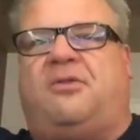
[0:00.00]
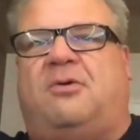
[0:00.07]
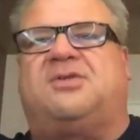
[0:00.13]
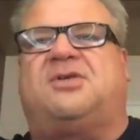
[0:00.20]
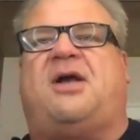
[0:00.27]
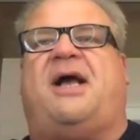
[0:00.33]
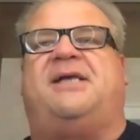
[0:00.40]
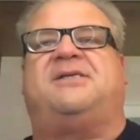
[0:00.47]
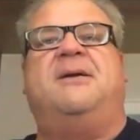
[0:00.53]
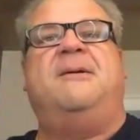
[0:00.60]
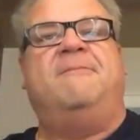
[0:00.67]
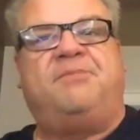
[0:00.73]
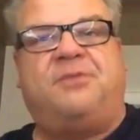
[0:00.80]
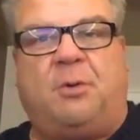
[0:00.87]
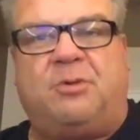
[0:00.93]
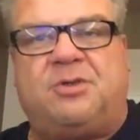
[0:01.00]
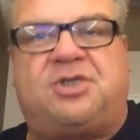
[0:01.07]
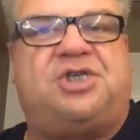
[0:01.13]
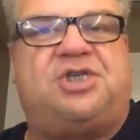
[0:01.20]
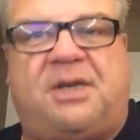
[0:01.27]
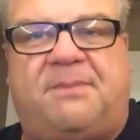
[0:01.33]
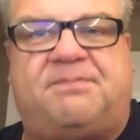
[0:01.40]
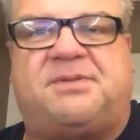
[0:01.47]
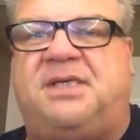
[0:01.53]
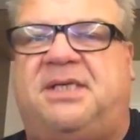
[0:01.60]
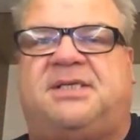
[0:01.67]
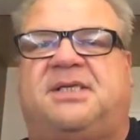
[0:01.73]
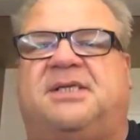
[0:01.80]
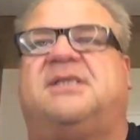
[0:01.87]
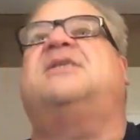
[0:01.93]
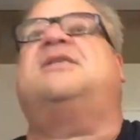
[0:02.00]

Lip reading: those guys. There was gypsies and